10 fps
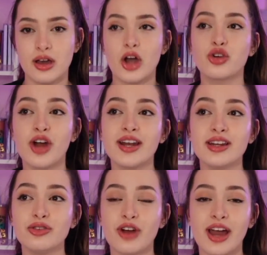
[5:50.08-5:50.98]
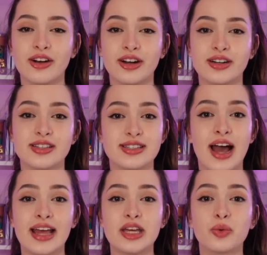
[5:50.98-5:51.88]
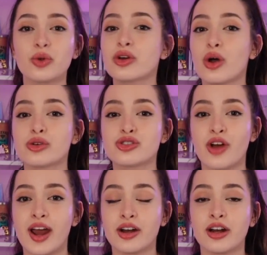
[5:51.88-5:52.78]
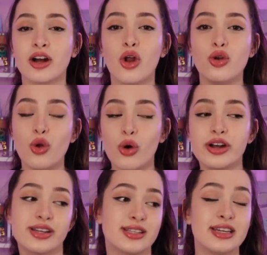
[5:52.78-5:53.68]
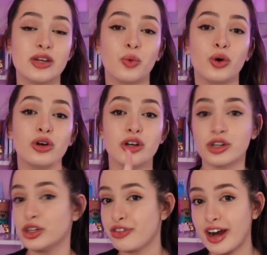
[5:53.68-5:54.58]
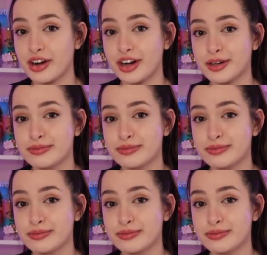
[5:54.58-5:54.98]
A credited writer does not equal a ghostwriter, nor does it equal a good writer.